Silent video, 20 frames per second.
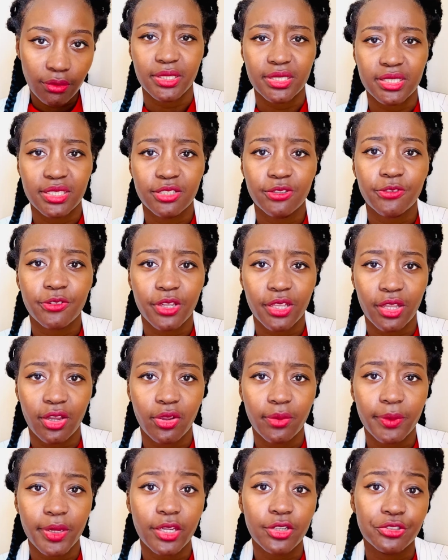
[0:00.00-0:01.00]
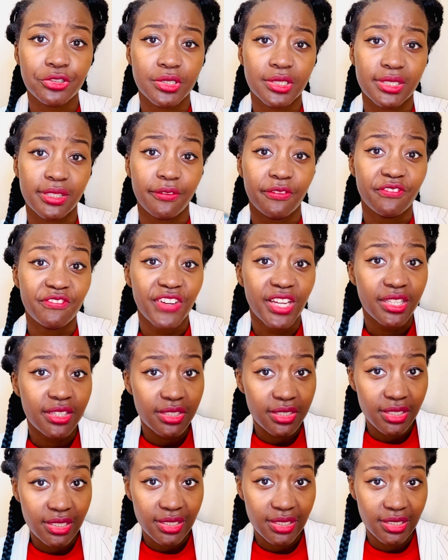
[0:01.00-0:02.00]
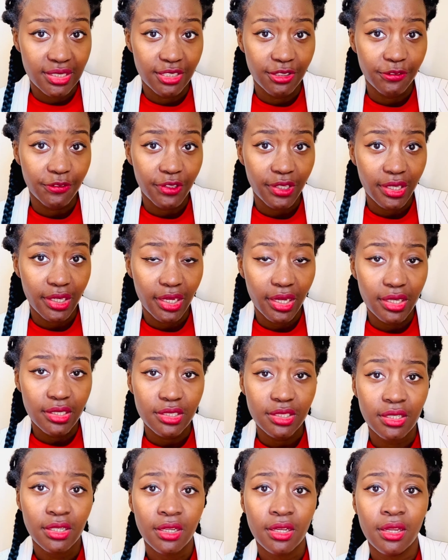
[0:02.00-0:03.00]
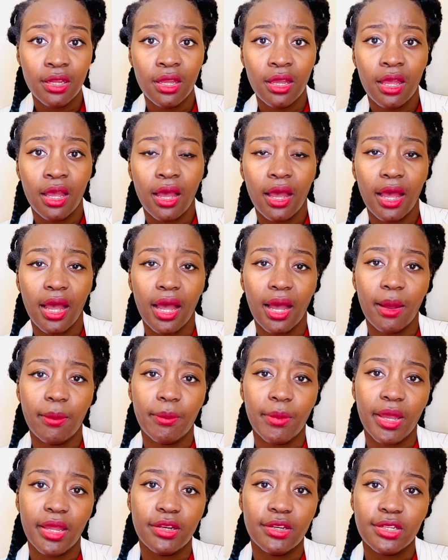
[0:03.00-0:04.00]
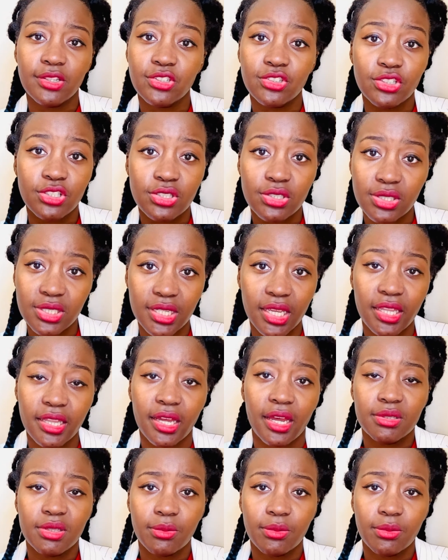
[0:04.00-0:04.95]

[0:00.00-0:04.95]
certificate that you'll be issued is a fencer certificate. And it's just to say that the